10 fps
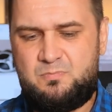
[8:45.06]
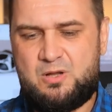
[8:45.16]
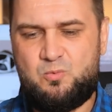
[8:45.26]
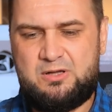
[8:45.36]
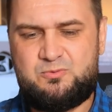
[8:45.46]

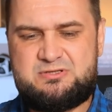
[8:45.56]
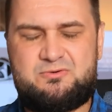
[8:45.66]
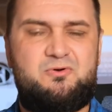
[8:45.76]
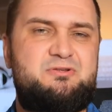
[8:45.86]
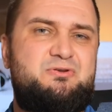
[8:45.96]
What was
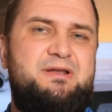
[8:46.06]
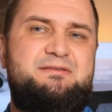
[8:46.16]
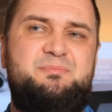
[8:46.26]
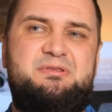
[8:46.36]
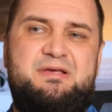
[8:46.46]
also a
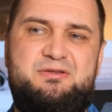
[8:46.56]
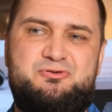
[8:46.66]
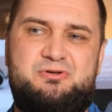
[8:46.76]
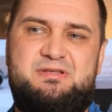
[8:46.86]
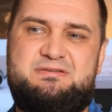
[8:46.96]
little bit
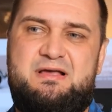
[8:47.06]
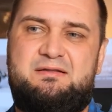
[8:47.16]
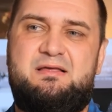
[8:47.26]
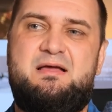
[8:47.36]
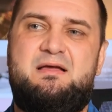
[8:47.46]
unusual is
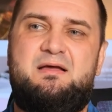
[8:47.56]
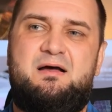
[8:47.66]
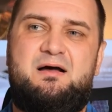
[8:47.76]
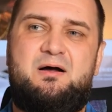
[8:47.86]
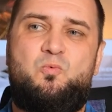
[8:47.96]
that
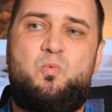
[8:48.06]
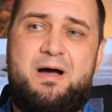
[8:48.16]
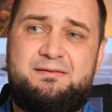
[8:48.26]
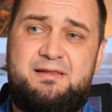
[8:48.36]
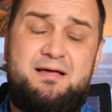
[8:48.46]

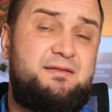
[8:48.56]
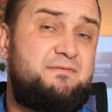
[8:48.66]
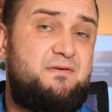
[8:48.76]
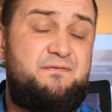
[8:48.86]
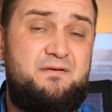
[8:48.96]
WANDLA
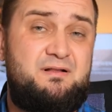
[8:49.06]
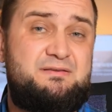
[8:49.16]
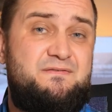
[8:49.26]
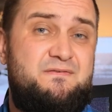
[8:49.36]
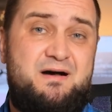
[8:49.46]
never
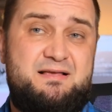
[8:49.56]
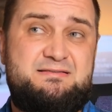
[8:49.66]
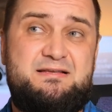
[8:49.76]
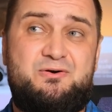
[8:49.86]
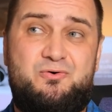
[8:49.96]
felt
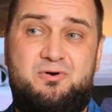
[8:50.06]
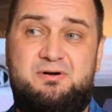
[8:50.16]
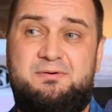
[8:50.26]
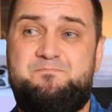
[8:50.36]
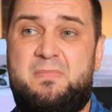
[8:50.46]
fuzzy
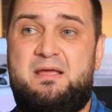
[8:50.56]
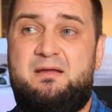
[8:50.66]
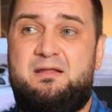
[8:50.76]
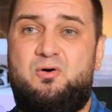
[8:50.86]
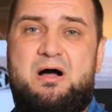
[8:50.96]
or
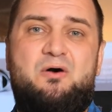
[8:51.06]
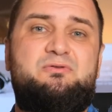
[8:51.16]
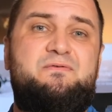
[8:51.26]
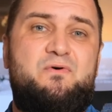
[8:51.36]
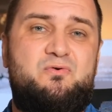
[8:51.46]

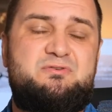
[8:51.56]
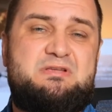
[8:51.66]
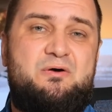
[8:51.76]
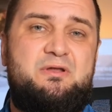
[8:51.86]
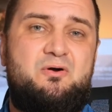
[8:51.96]
out of focus
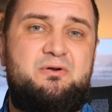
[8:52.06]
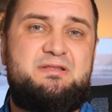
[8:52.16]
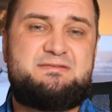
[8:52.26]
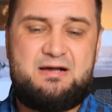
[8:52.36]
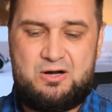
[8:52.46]
sounding on
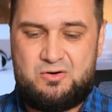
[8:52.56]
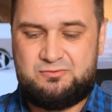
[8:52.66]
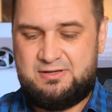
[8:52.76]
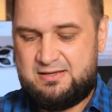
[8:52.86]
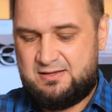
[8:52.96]
its
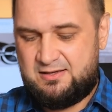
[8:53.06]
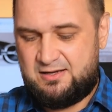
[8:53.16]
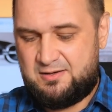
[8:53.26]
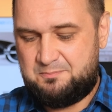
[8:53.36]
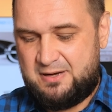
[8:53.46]
own,
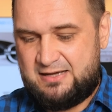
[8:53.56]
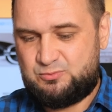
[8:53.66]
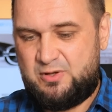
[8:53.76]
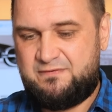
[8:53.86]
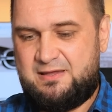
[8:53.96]

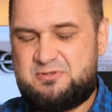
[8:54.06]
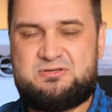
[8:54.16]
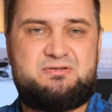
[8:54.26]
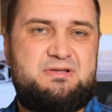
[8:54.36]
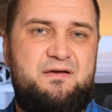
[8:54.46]
but with
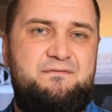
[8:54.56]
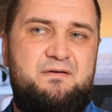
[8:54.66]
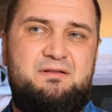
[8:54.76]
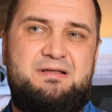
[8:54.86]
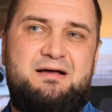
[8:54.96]
HYPSOS I
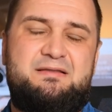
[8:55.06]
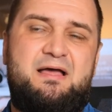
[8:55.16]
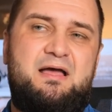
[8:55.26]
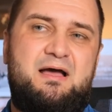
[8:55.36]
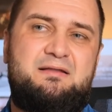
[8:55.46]
felt that
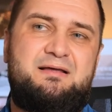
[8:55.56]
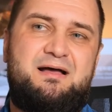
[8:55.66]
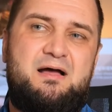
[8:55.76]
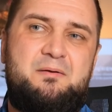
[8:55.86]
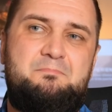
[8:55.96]
I had
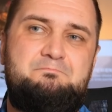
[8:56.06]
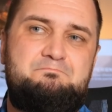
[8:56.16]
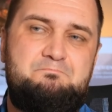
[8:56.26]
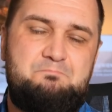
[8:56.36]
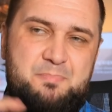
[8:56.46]

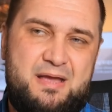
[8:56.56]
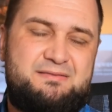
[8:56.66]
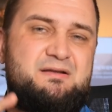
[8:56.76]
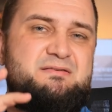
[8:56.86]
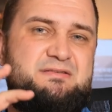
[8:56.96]

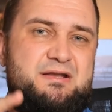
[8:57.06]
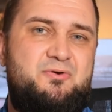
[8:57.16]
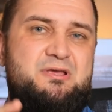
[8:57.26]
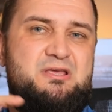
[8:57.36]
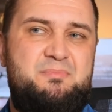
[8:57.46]
better
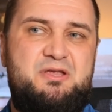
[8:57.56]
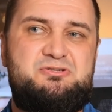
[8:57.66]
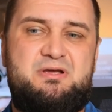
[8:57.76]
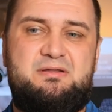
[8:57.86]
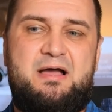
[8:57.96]
stereo
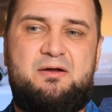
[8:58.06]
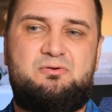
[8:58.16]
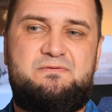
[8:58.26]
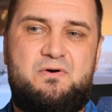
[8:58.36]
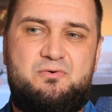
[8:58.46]
image and I
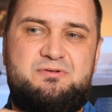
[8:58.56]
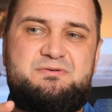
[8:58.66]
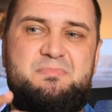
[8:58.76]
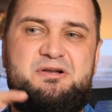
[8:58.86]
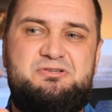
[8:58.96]
could focus
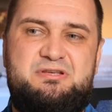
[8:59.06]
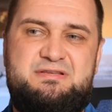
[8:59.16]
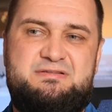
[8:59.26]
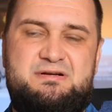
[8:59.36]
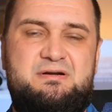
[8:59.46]
much
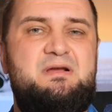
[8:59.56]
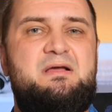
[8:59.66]
easier